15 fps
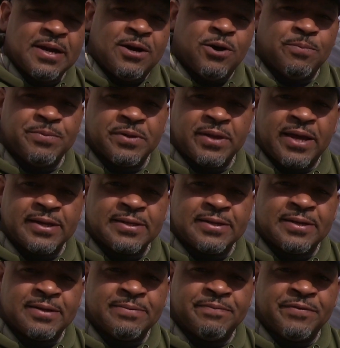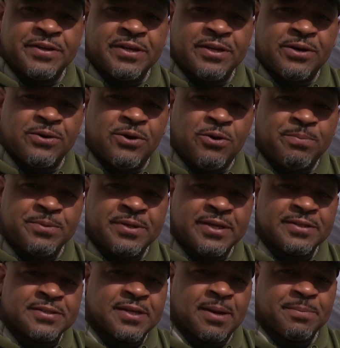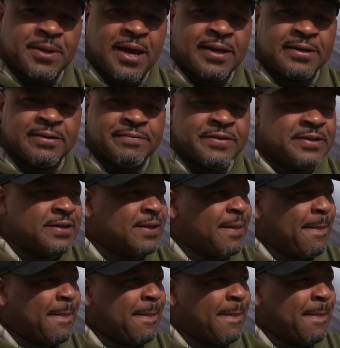hope you liked the video hope you get something out of it